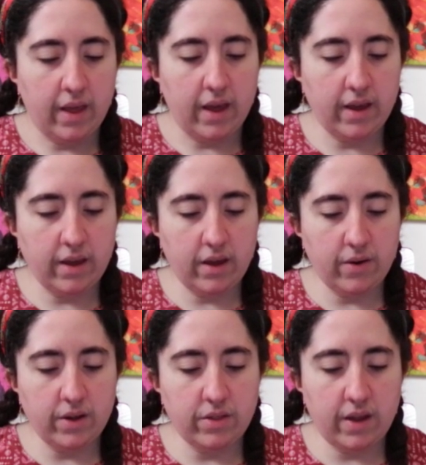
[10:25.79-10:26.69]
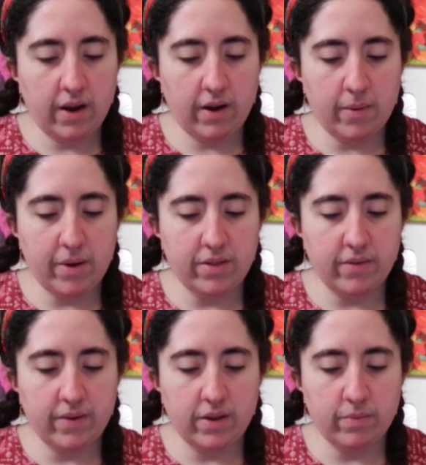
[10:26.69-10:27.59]
and he held his hair up as
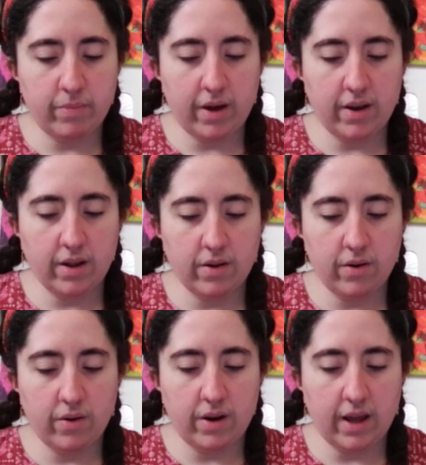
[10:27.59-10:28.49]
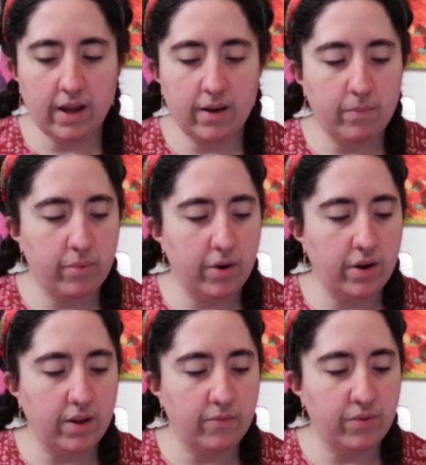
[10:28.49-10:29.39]
if his body glowed like a
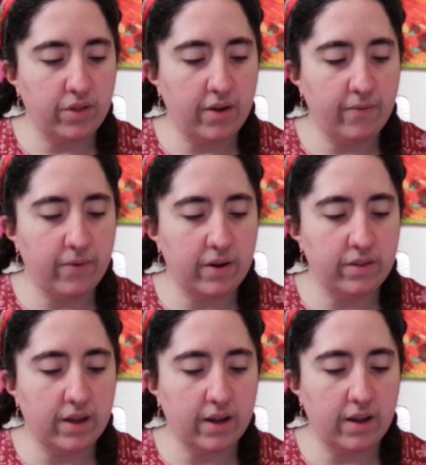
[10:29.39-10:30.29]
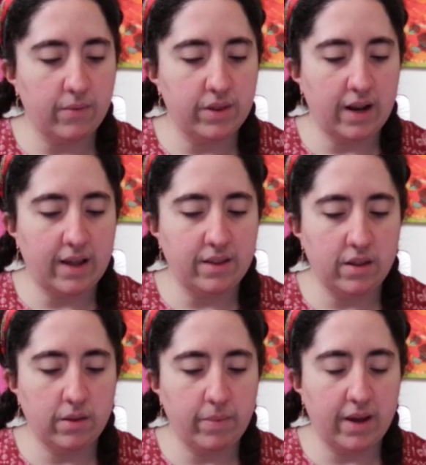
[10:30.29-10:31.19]
burning sun for a second, and when the light
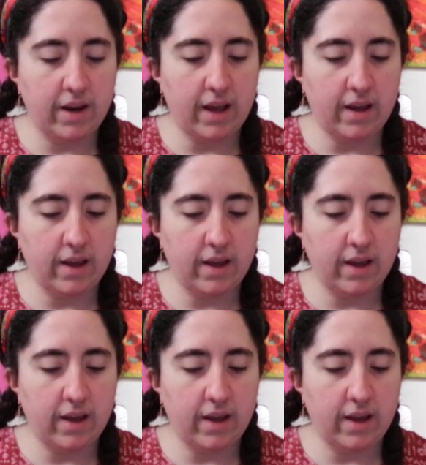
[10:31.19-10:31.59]
dissipated,